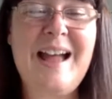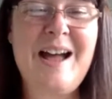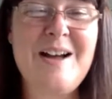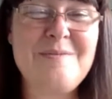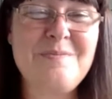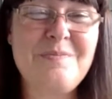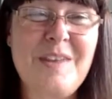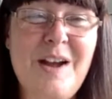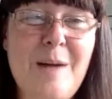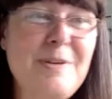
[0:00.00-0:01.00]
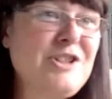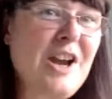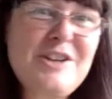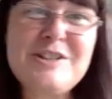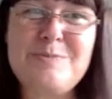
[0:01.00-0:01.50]
Um, I'll be
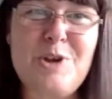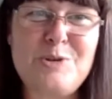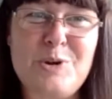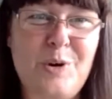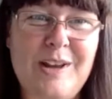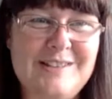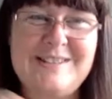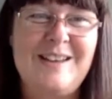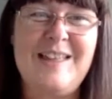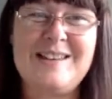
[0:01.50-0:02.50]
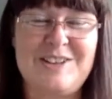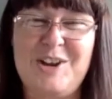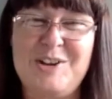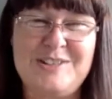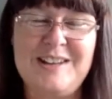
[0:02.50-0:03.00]
showing you some new toys, so that's
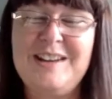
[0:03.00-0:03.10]
good.